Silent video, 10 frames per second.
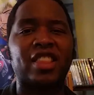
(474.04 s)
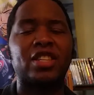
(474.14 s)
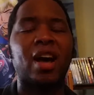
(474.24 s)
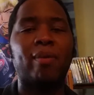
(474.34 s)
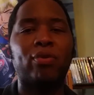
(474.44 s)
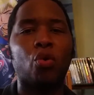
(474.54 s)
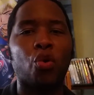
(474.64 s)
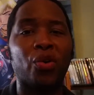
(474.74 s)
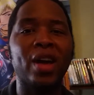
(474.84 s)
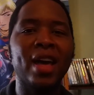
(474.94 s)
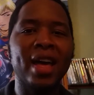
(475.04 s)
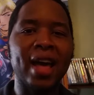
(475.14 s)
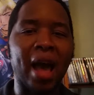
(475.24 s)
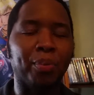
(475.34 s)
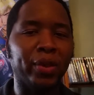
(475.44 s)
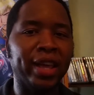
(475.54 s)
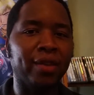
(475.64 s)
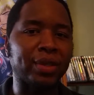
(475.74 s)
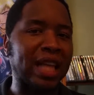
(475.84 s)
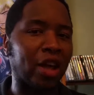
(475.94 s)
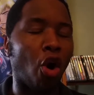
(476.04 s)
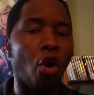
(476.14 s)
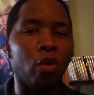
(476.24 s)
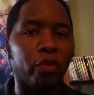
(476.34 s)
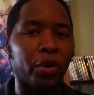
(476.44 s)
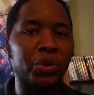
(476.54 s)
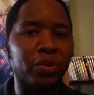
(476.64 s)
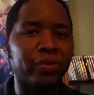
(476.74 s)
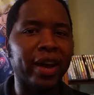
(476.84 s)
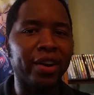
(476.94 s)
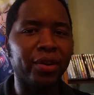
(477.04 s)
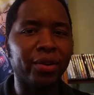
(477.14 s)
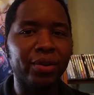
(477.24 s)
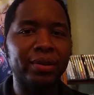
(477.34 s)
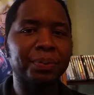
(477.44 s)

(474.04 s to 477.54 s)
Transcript: top floor I believe was like all Virtua Fighter,